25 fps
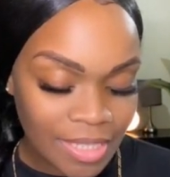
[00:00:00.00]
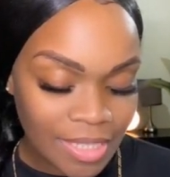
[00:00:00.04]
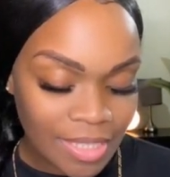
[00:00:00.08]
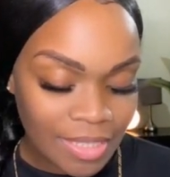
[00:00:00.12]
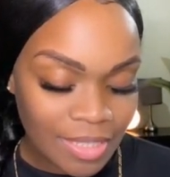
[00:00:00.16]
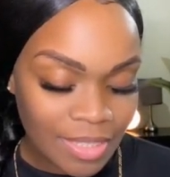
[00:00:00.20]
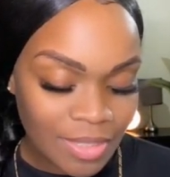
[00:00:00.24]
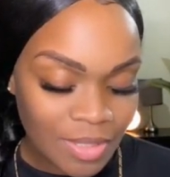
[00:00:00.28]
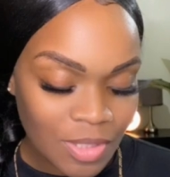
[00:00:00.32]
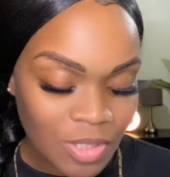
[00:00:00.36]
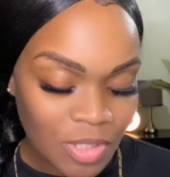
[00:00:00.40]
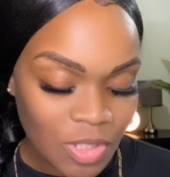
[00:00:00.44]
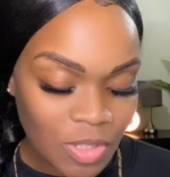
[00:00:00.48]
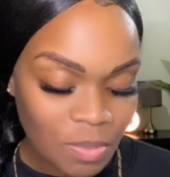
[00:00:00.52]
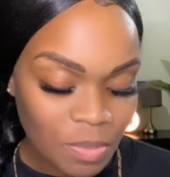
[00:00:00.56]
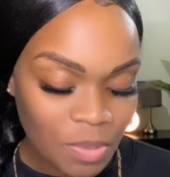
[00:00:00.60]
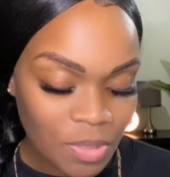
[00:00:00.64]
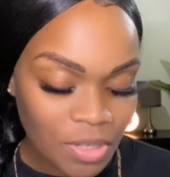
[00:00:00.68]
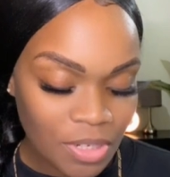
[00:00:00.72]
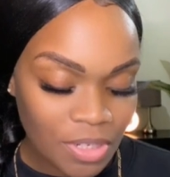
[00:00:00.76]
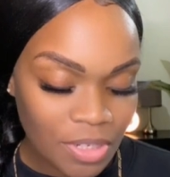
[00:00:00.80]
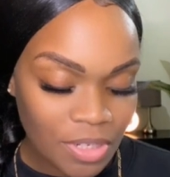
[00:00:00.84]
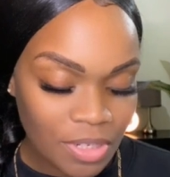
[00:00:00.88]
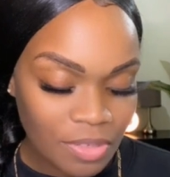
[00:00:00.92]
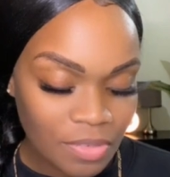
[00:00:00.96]
This is
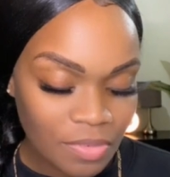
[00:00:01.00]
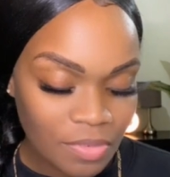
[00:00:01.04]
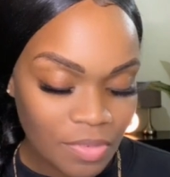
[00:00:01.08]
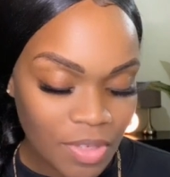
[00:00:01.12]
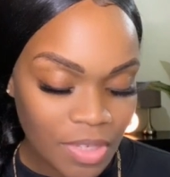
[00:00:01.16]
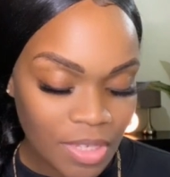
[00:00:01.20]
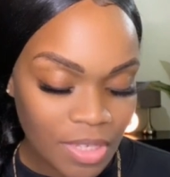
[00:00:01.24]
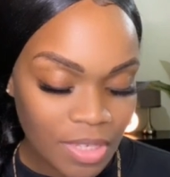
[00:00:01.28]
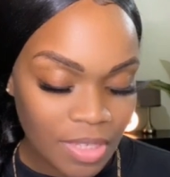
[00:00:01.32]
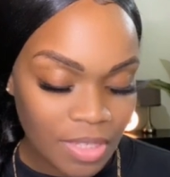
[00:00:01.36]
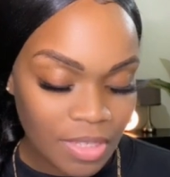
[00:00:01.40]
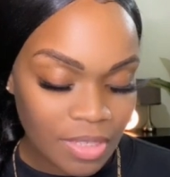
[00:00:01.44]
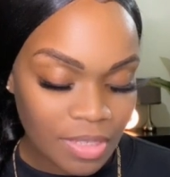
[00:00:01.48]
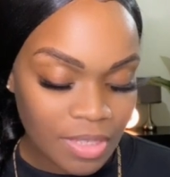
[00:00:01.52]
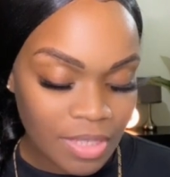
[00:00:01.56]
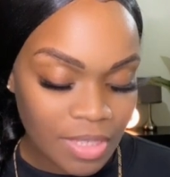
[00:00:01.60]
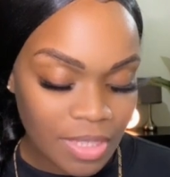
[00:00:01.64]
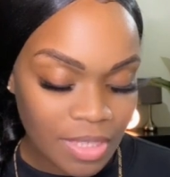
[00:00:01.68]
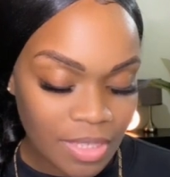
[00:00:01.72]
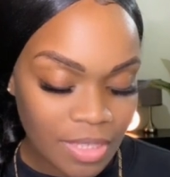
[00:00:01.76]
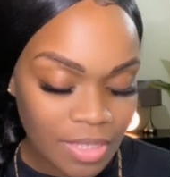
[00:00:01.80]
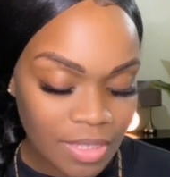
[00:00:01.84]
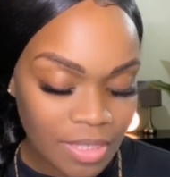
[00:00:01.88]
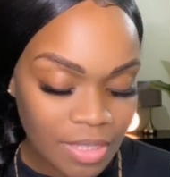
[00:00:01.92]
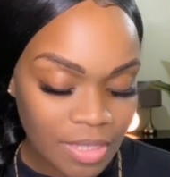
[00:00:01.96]
perfect.
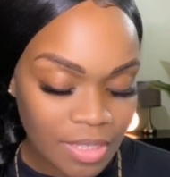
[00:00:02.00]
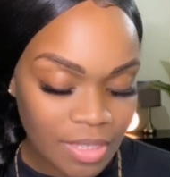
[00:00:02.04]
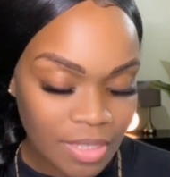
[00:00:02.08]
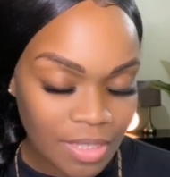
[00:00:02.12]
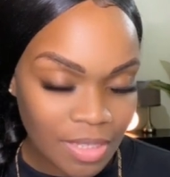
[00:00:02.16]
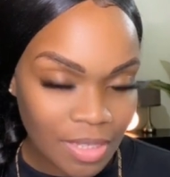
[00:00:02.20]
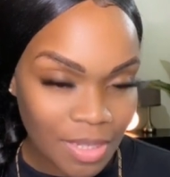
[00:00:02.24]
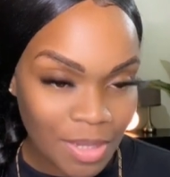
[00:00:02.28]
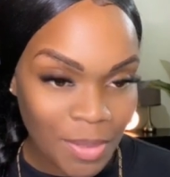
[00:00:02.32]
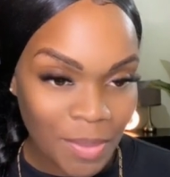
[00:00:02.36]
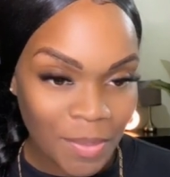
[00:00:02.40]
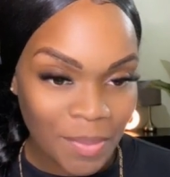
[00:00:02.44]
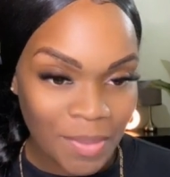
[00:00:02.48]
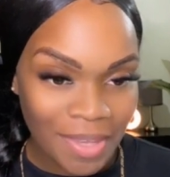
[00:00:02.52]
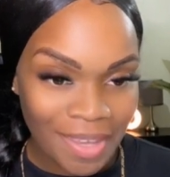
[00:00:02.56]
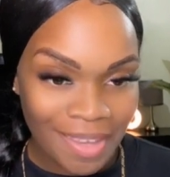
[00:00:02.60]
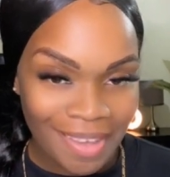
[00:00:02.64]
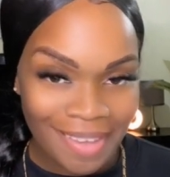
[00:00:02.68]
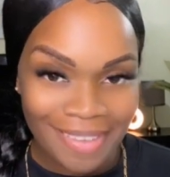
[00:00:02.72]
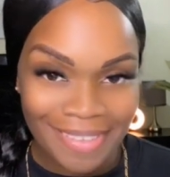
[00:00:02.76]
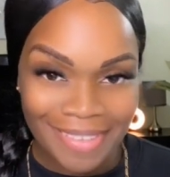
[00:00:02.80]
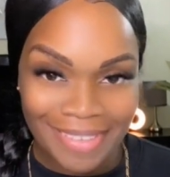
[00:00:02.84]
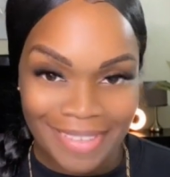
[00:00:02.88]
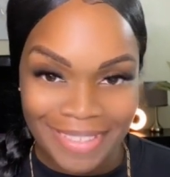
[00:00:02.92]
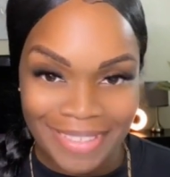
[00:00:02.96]

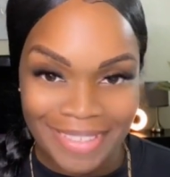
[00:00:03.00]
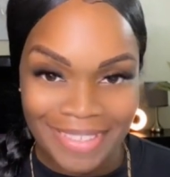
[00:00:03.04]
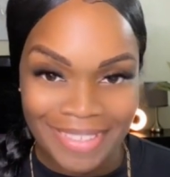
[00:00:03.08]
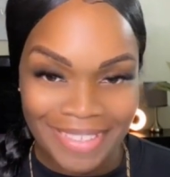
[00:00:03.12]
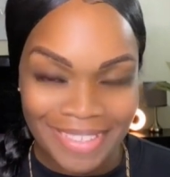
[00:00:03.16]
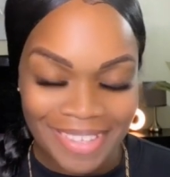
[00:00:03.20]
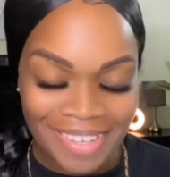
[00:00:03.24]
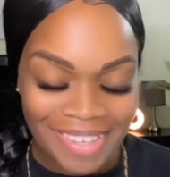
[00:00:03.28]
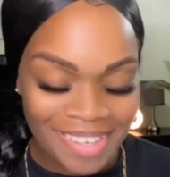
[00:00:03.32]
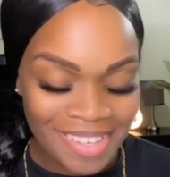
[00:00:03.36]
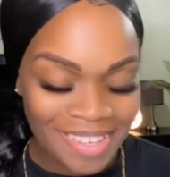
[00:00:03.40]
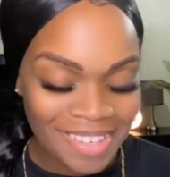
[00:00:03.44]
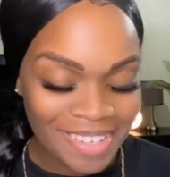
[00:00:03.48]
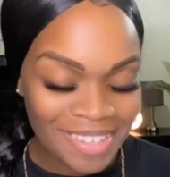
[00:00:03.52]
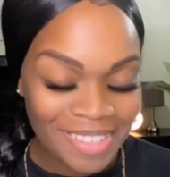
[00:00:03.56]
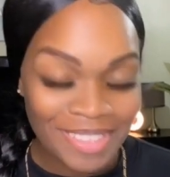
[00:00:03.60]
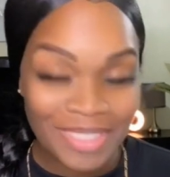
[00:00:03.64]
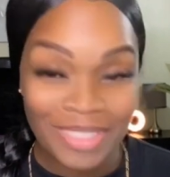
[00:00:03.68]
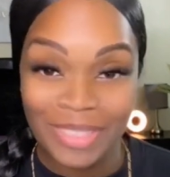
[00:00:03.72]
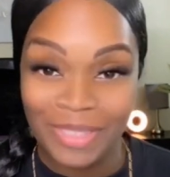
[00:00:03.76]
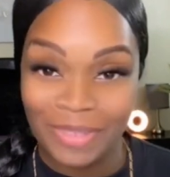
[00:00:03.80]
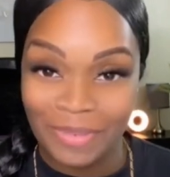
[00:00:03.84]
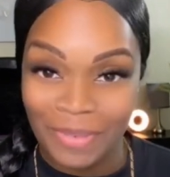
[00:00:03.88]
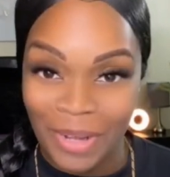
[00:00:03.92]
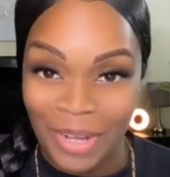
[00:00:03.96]
Okay, this is good. This
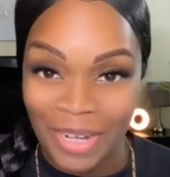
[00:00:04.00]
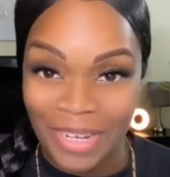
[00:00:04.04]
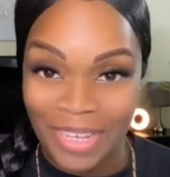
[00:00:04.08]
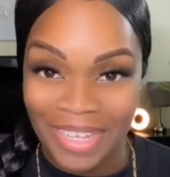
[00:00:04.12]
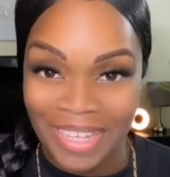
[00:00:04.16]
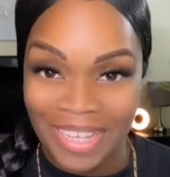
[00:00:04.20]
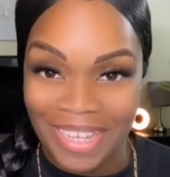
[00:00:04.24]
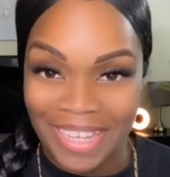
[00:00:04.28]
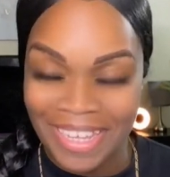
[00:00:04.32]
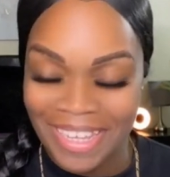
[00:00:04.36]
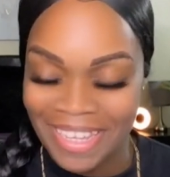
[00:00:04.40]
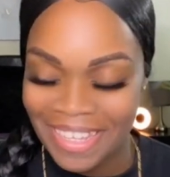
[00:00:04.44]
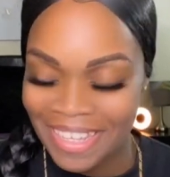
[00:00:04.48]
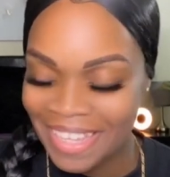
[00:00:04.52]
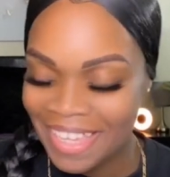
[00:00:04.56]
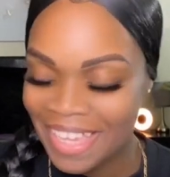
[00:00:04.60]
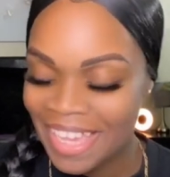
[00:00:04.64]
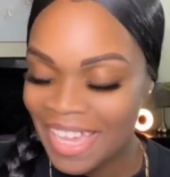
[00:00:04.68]
is working.